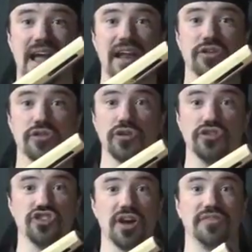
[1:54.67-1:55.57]
and your
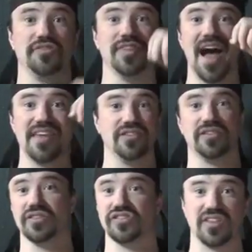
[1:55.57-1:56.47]
nunchuck flies
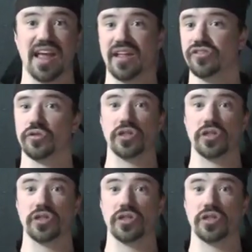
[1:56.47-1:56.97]
into the stands,